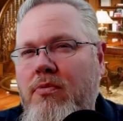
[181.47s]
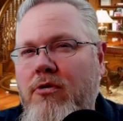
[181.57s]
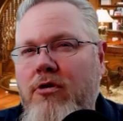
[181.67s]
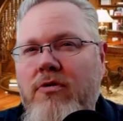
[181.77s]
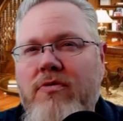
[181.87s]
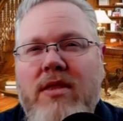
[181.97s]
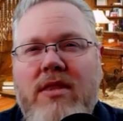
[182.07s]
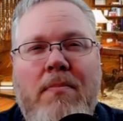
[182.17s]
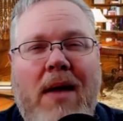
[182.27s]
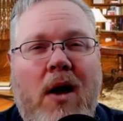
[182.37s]
prove that
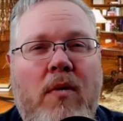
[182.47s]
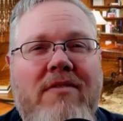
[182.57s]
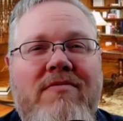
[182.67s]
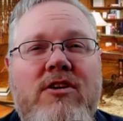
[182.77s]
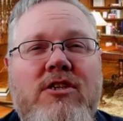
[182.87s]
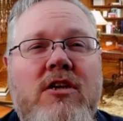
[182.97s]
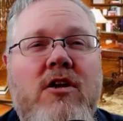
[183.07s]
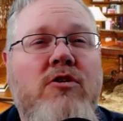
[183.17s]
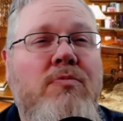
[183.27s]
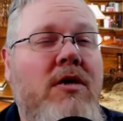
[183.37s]
the power of vision
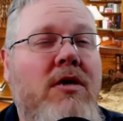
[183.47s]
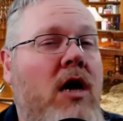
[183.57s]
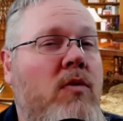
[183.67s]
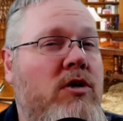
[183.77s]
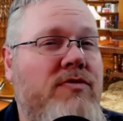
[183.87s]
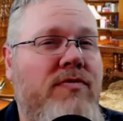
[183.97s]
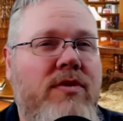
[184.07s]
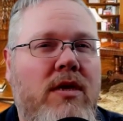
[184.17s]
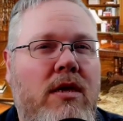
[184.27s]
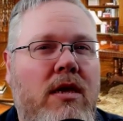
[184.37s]
goes beyond wishful
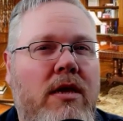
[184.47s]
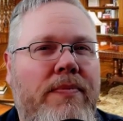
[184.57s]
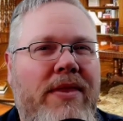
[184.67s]
thinking.